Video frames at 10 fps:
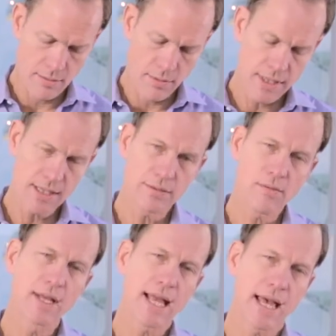With this, we
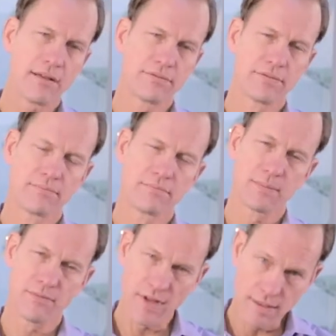wanted to have
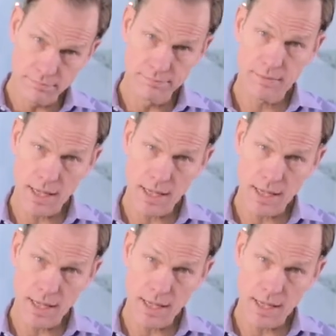some fun.